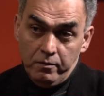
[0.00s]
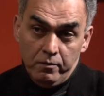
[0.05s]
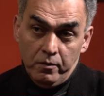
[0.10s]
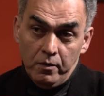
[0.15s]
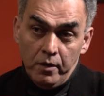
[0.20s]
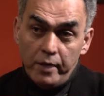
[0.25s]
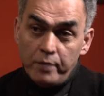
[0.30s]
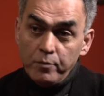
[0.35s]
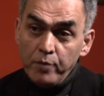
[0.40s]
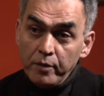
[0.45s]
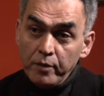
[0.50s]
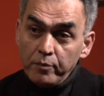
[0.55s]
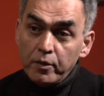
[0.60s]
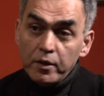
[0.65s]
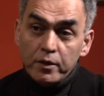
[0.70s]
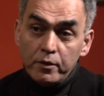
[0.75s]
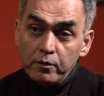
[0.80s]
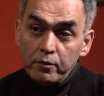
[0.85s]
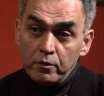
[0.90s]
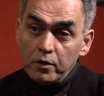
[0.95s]
like my
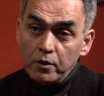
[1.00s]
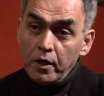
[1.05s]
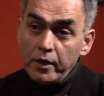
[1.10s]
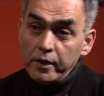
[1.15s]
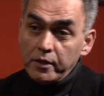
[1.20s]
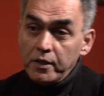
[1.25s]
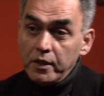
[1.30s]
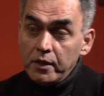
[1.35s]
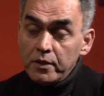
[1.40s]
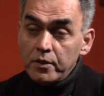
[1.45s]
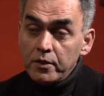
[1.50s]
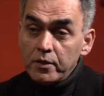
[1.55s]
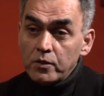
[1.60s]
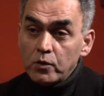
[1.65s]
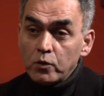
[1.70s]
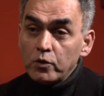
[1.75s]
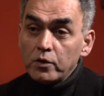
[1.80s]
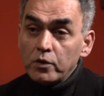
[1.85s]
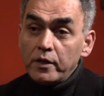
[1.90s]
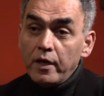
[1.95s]
brother or like the others
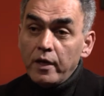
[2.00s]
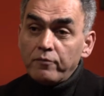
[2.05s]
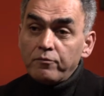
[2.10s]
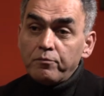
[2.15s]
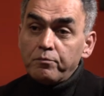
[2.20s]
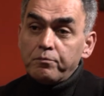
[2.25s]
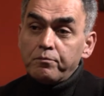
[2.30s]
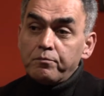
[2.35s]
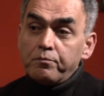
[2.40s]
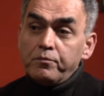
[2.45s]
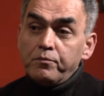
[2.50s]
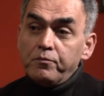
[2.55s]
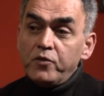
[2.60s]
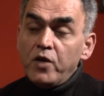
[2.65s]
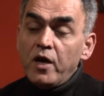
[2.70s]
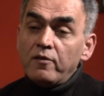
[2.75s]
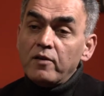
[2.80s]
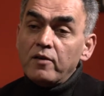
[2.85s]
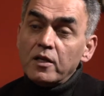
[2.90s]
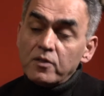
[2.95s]
or they have we
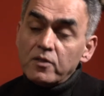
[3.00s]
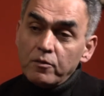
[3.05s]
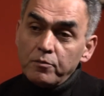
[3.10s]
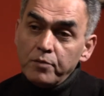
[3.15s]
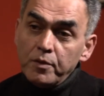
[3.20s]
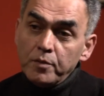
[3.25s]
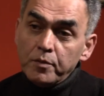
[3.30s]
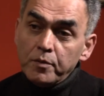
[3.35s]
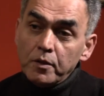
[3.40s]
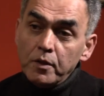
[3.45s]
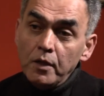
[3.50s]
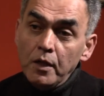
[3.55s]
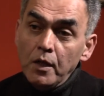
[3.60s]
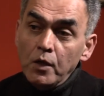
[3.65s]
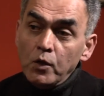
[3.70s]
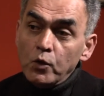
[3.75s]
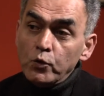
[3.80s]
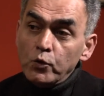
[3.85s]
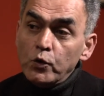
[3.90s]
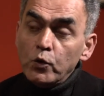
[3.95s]
have lots of people
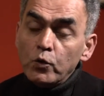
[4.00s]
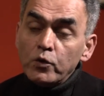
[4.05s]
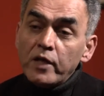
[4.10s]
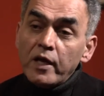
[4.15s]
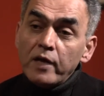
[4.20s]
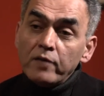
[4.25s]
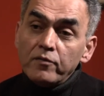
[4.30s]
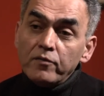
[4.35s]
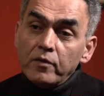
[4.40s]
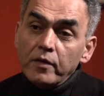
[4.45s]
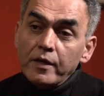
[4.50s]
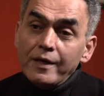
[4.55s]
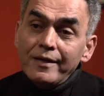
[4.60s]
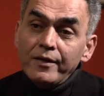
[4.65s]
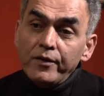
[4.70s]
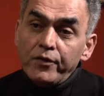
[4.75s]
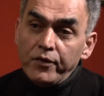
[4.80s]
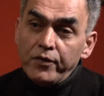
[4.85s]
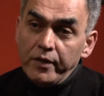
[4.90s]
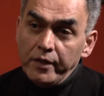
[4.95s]
who don't have
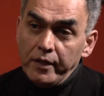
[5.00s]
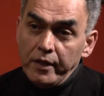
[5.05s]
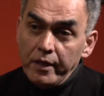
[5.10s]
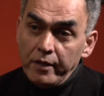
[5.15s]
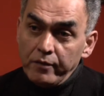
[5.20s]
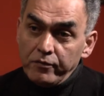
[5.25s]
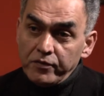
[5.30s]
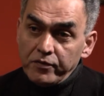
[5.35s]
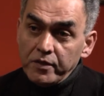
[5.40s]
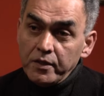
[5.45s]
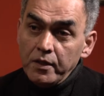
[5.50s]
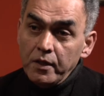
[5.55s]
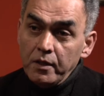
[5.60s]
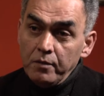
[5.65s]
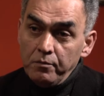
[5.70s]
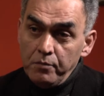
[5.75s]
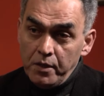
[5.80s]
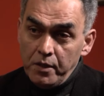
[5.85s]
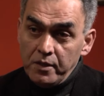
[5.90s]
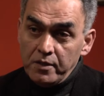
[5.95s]
anything left
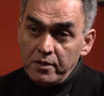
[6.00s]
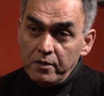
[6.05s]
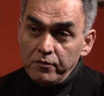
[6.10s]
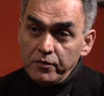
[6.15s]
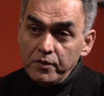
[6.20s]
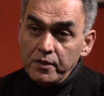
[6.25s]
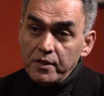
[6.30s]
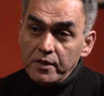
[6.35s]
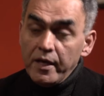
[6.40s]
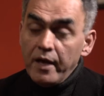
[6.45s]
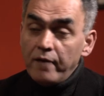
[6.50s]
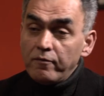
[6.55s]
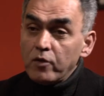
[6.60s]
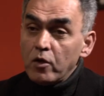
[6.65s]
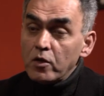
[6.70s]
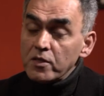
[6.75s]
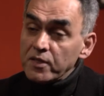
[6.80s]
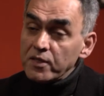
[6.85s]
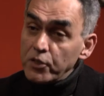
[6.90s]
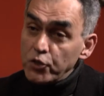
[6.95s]
because of this they have
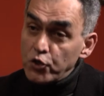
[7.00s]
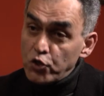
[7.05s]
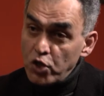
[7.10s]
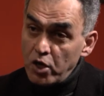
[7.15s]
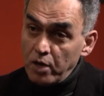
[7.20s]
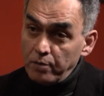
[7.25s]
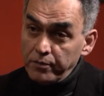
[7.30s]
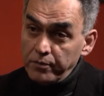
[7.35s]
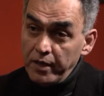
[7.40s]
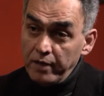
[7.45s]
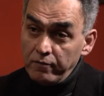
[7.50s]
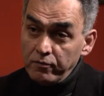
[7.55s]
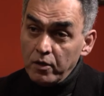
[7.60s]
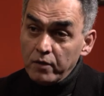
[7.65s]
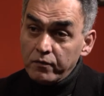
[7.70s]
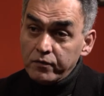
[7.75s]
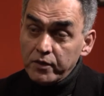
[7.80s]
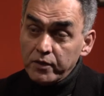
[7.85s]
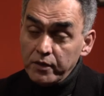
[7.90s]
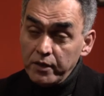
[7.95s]
lost their job they have
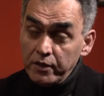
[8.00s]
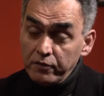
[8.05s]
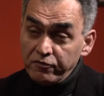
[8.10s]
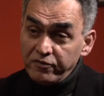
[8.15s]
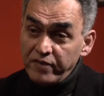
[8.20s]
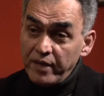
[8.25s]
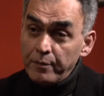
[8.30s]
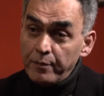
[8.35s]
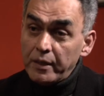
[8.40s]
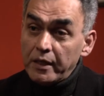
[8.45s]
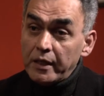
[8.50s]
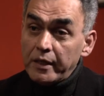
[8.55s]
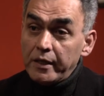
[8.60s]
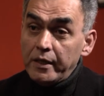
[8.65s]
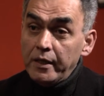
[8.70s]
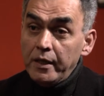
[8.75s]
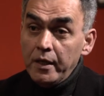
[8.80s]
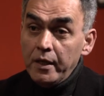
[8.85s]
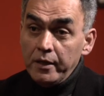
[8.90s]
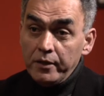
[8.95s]
lost their family
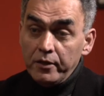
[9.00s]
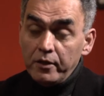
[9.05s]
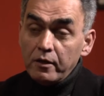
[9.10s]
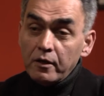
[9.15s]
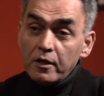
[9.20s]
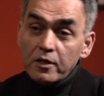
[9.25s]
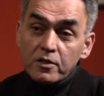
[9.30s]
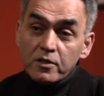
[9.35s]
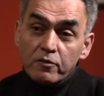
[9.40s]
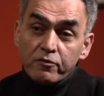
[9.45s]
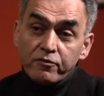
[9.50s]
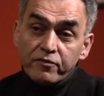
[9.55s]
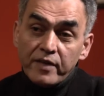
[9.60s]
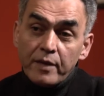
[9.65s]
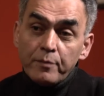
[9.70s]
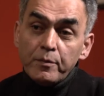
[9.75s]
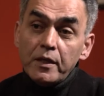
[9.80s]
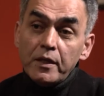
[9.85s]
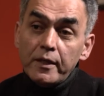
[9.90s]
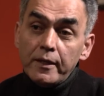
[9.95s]
there are lots of
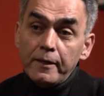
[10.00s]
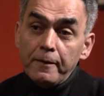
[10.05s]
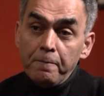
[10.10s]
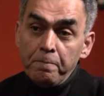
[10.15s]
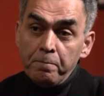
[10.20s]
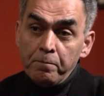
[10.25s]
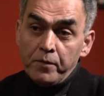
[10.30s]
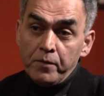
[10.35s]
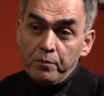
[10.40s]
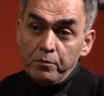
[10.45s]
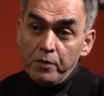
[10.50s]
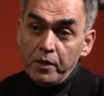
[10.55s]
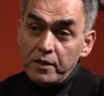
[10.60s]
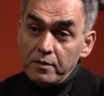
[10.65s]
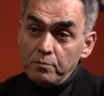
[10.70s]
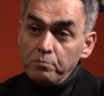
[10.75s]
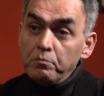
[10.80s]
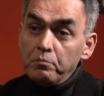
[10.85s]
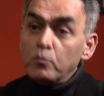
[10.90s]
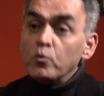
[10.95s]
family
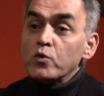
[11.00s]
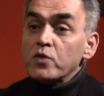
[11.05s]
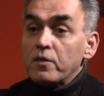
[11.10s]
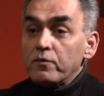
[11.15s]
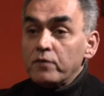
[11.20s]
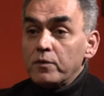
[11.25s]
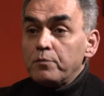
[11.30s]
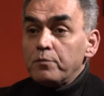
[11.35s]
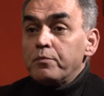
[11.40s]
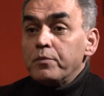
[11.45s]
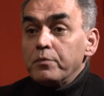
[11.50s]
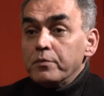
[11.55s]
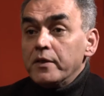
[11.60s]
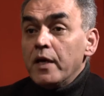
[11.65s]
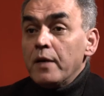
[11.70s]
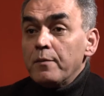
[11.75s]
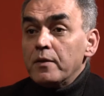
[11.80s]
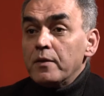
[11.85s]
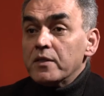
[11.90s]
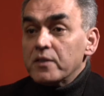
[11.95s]
because most of the
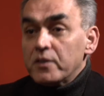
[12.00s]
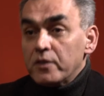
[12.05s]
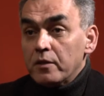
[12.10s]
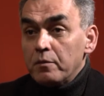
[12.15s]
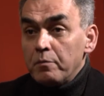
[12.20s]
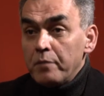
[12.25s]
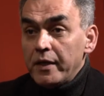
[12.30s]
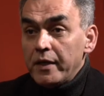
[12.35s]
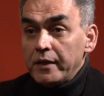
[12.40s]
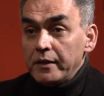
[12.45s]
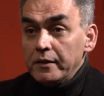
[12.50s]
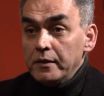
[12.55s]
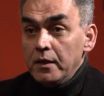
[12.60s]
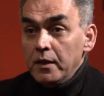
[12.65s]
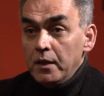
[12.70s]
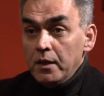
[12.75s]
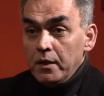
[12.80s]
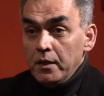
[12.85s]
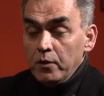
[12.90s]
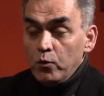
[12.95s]
gamblers they are men
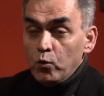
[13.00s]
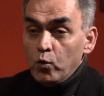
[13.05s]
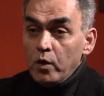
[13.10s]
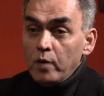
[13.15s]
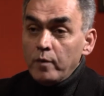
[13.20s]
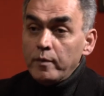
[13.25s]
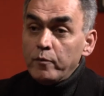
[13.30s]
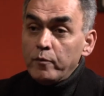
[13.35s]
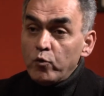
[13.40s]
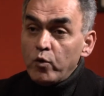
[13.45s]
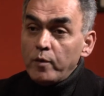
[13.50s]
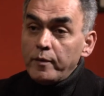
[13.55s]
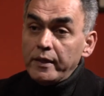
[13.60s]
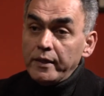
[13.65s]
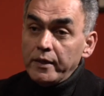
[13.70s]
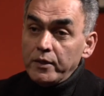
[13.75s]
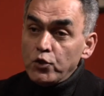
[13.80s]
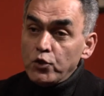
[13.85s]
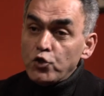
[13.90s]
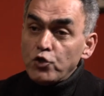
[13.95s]
One,
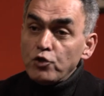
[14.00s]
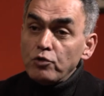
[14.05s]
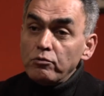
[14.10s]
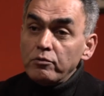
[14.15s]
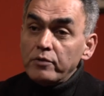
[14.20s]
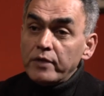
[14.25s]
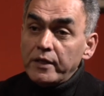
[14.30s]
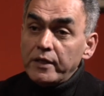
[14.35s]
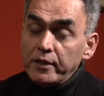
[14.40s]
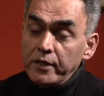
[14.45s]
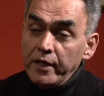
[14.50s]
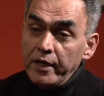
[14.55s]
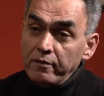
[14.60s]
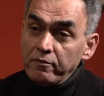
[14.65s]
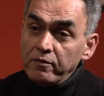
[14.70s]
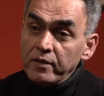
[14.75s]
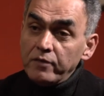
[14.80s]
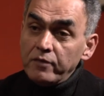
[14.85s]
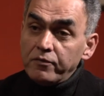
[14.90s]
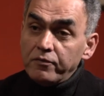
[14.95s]
women and children they
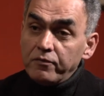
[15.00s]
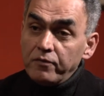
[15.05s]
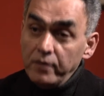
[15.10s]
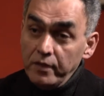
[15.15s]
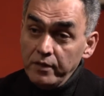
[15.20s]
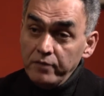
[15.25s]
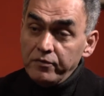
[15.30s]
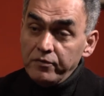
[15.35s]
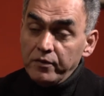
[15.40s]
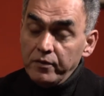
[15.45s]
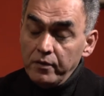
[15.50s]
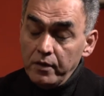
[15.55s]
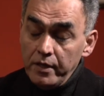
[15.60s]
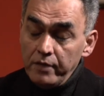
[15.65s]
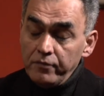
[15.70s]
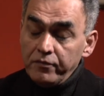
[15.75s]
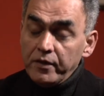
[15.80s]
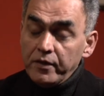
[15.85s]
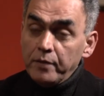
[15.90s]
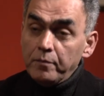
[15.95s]
have left, left,
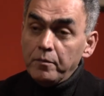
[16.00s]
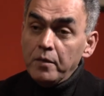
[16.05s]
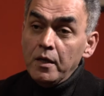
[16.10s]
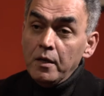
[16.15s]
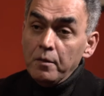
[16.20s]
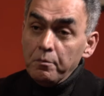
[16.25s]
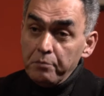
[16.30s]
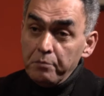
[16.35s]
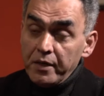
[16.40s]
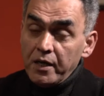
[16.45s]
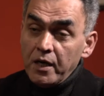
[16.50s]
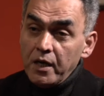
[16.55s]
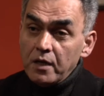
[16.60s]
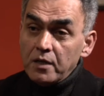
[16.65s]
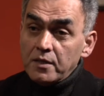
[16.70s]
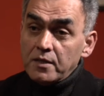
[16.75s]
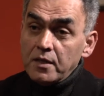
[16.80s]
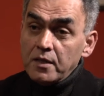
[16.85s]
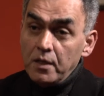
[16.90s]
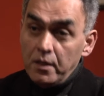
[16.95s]
left them
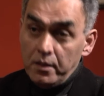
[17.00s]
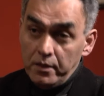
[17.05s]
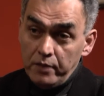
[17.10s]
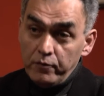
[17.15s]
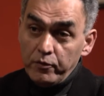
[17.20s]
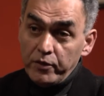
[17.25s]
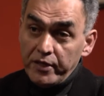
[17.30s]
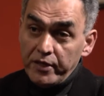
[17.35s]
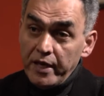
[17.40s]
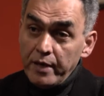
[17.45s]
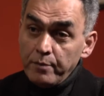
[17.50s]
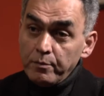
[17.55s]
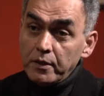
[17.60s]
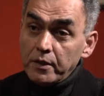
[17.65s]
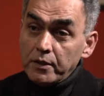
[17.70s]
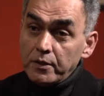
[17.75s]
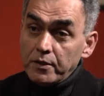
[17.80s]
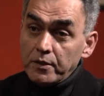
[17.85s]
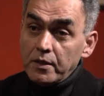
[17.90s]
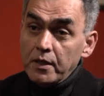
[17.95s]
because they were
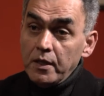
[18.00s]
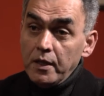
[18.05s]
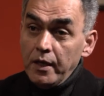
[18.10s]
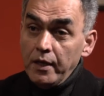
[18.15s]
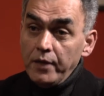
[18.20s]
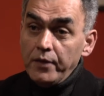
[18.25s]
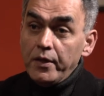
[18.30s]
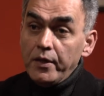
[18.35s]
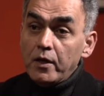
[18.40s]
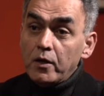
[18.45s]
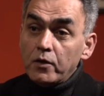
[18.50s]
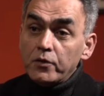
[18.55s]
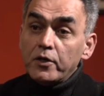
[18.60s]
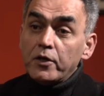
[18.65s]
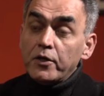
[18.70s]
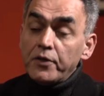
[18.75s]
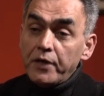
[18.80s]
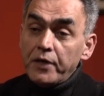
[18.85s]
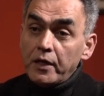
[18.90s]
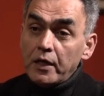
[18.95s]
gamblers and now they
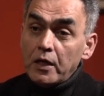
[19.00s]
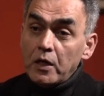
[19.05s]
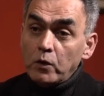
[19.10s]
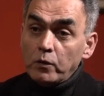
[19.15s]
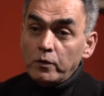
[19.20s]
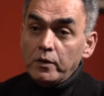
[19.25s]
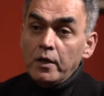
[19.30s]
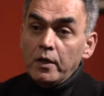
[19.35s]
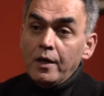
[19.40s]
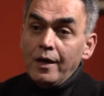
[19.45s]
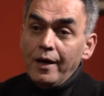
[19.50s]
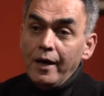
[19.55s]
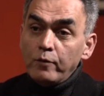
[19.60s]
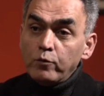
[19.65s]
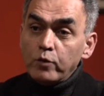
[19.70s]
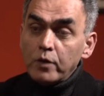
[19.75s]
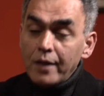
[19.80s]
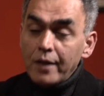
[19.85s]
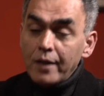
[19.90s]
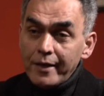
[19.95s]
are alone i
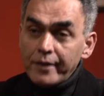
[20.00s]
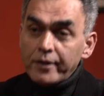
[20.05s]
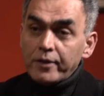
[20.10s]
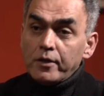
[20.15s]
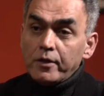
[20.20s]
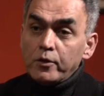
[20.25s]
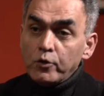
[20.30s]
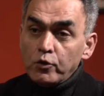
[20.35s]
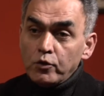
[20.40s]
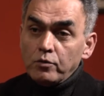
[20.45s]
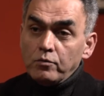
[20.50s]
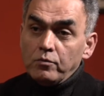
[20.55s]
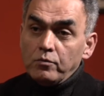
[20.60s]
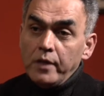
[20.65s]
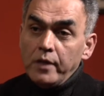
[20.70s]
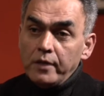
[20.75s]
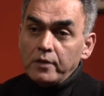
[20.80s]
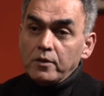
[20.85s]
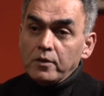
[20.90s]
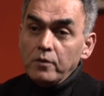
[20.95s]
would like
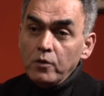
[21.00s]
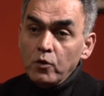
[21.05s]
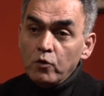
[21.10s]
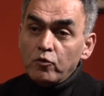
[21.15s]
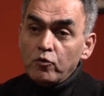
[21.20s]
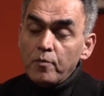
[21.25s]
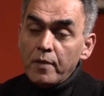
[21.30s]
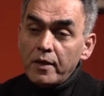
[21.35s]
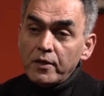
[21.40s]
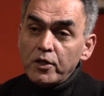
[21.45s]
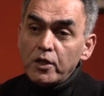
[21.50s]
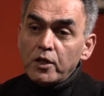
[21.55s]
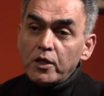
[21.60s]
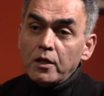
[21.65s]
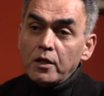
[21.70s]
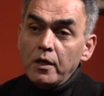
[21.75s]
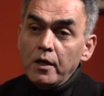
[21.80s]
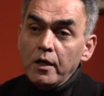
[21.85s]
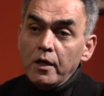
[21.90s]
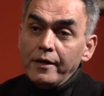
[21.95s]
that Novomatic
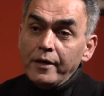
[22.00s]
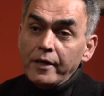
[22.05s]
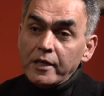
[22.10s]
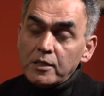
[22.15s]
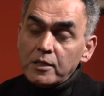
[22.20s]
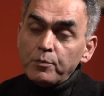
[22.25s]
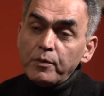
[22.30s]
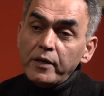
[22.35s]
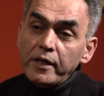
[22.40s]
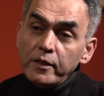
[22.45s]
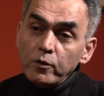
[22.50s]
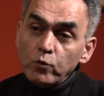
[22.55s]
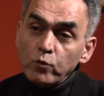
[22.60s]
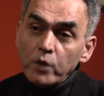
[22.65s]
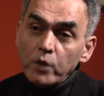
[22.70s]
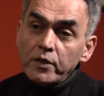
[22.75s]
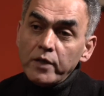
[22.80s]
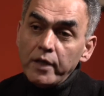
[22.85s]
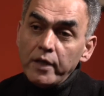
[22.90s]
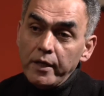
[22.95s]
explained
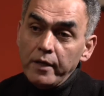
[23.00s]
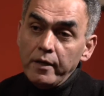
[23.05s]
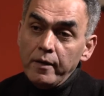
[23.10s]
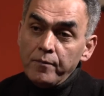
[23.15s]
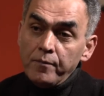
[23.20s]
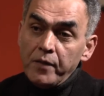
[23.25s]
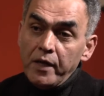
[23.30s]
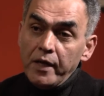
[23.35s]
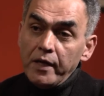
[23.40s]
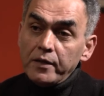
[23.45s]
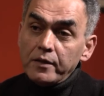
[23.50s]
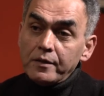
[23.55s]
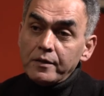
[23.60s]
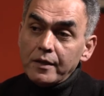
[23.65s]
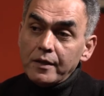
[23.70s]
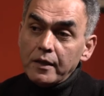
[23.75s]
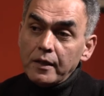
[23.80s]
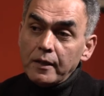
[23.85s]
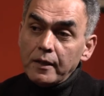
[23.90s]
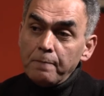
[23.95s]
one day and
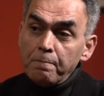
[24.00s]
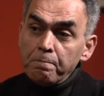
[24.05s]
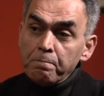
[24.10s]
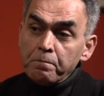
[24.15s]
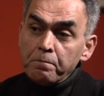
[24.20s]
uh,